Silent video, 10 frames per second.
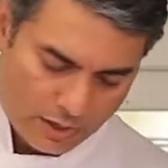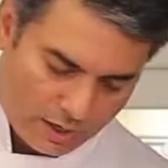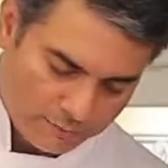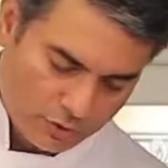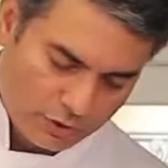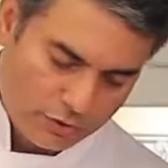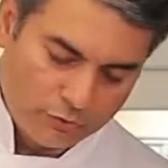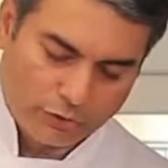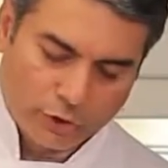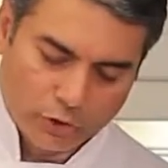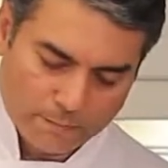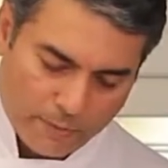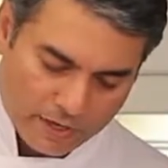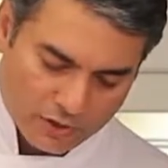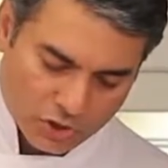I'm going to use a good
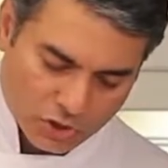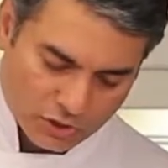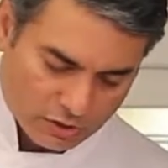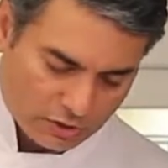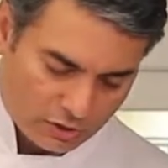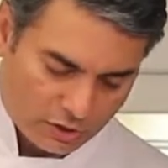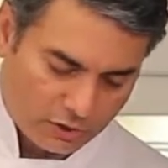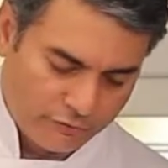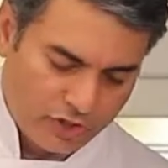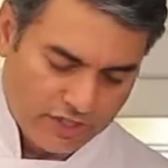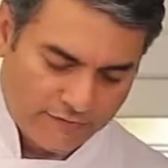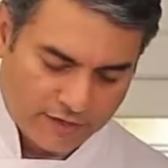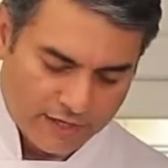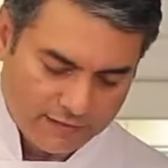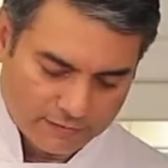pinch of chili
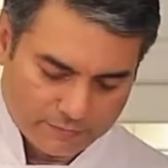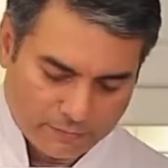flakes